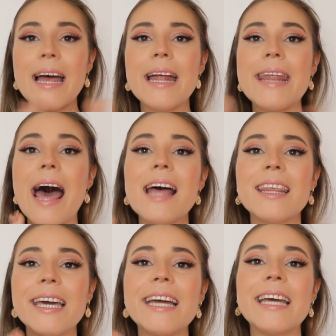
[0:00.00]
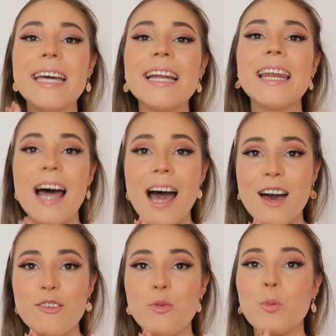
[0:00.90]
Nothing in
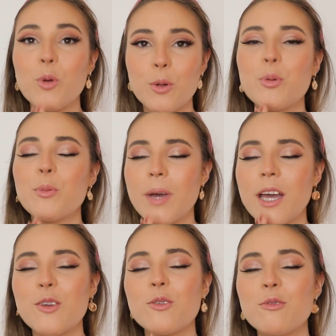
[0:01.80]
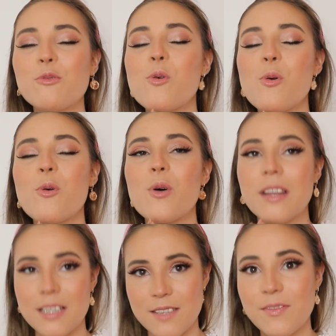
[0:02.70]
life will prepare you for
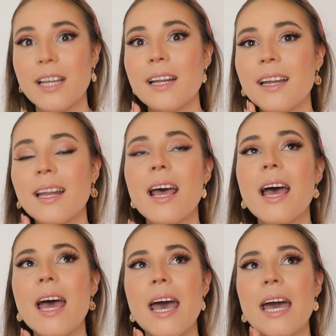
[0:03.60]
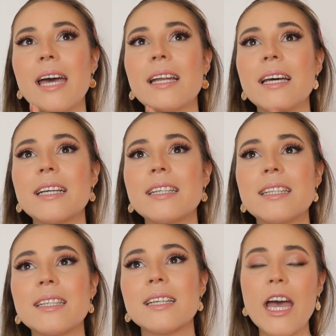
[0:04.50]
this feeling. It
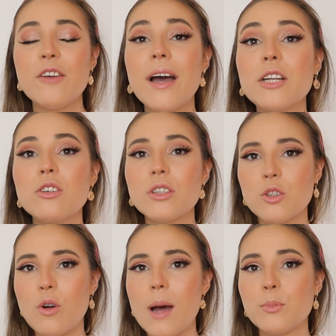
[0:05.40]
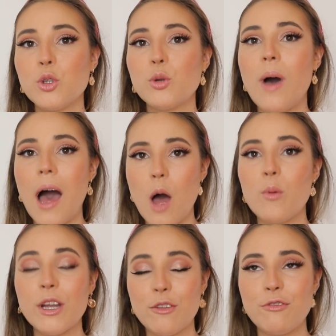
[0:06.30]
is, if I had to describe to you
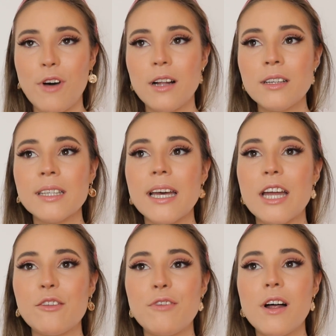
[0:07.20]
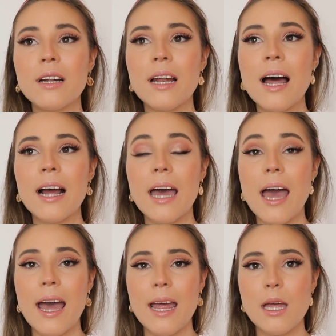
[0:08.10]
how it felt like
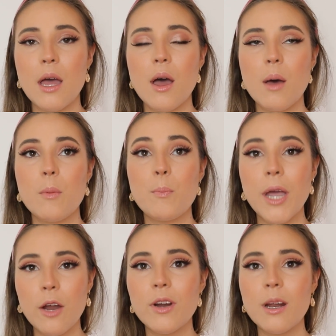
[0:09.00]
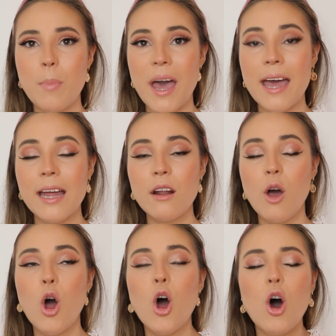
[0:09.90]
a period
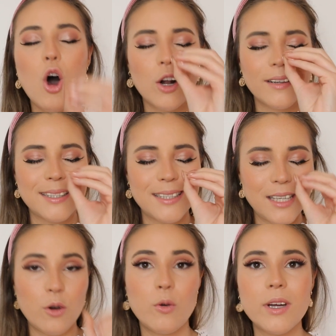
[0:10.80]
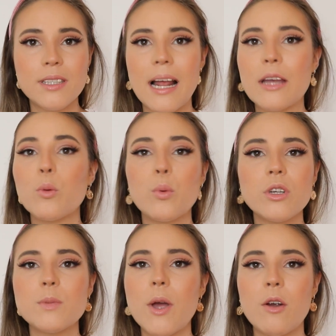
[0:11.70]
pain on steroids, like the
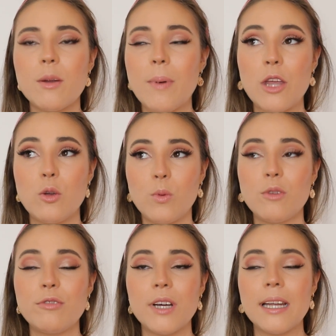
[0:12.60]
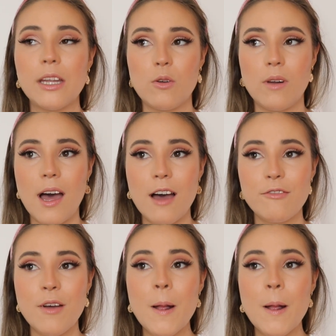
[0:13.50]
worst period pain you will feel in your life.